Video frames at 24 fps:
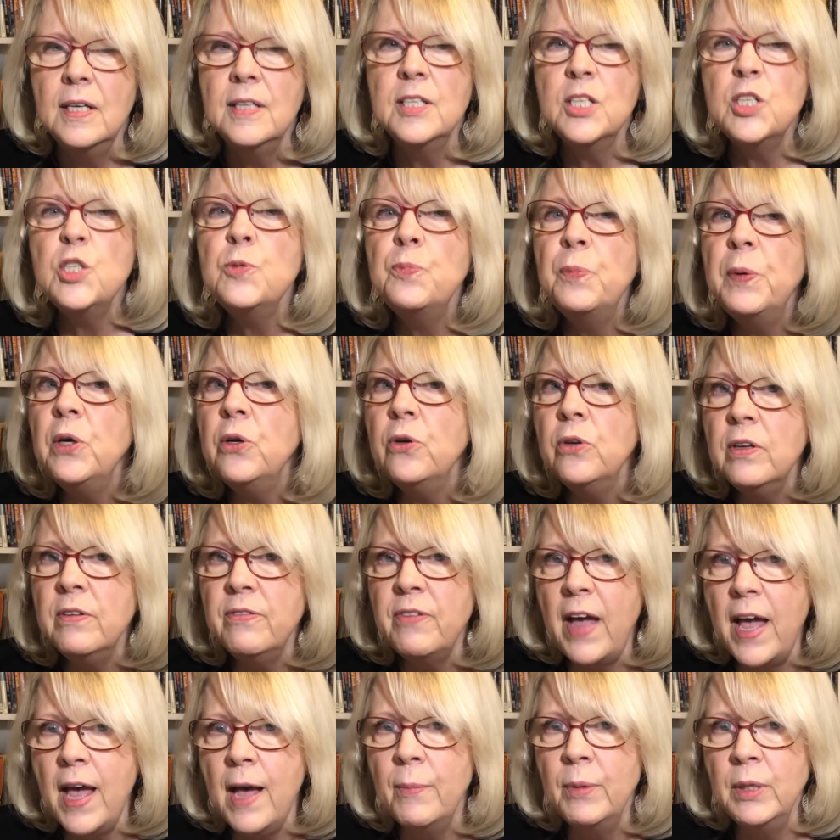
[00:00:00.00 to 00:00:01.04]
The spirit of
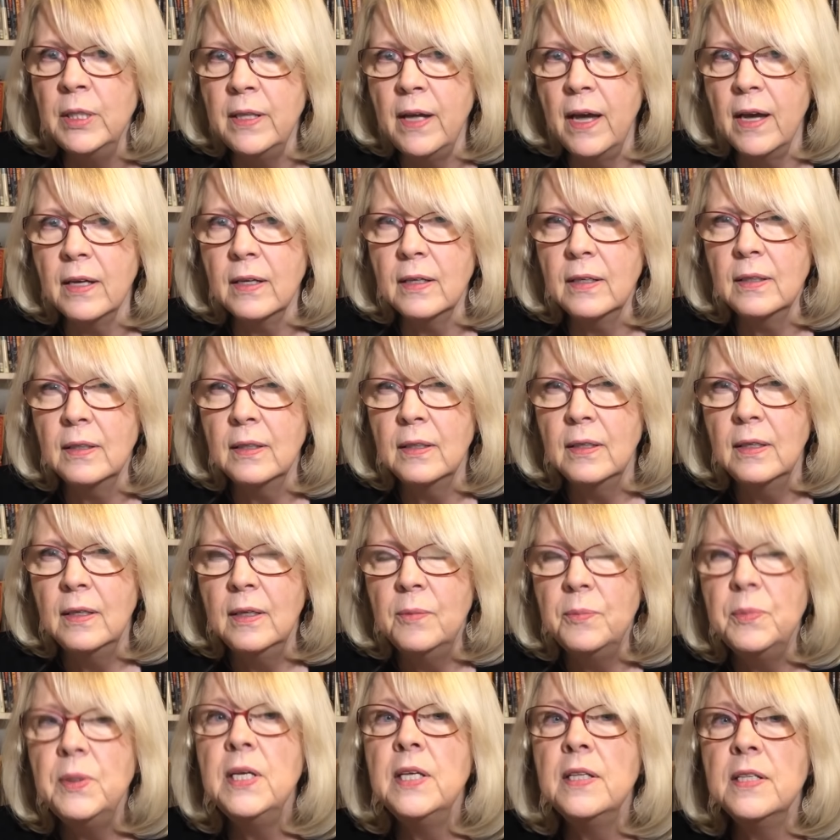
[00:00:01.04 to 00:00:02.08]
Amalek
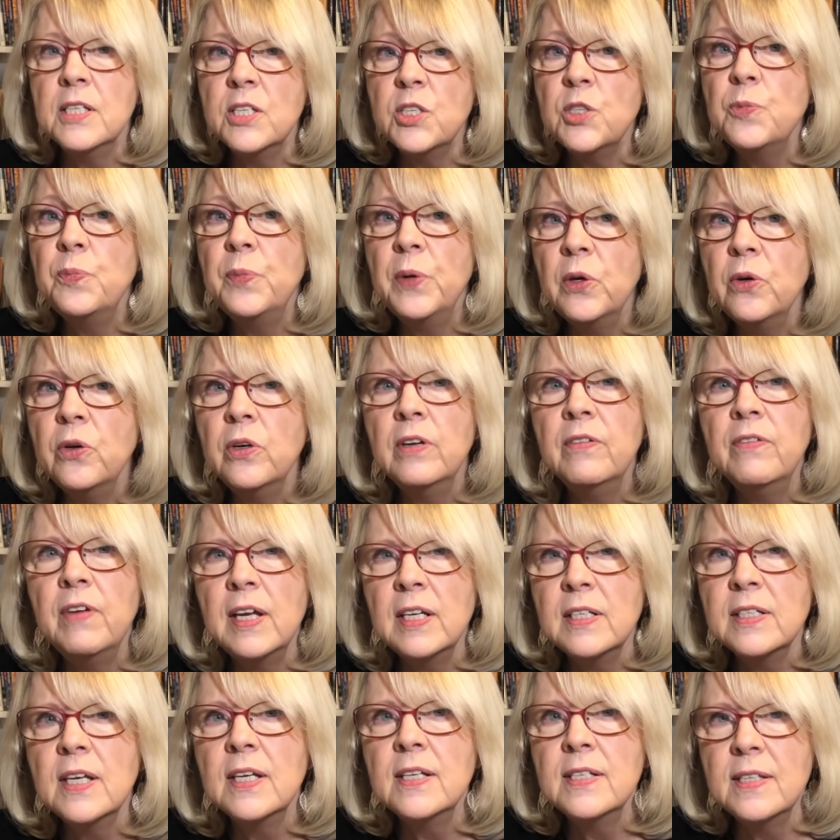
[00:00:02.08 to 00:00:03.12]
being the spirit of
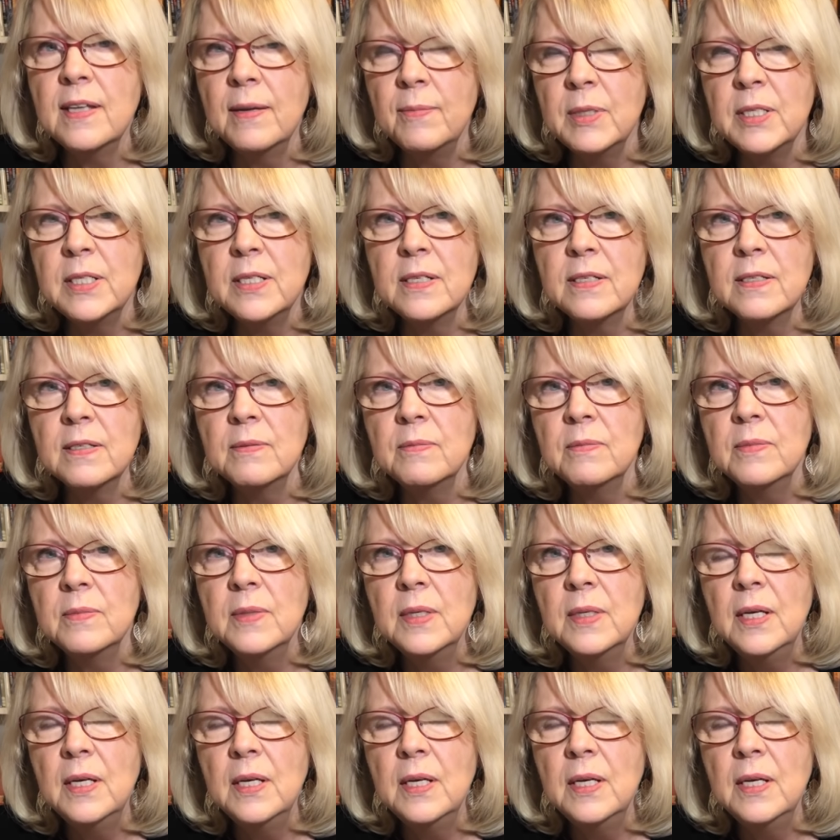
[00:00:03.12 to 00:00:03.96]
anti-Semitism.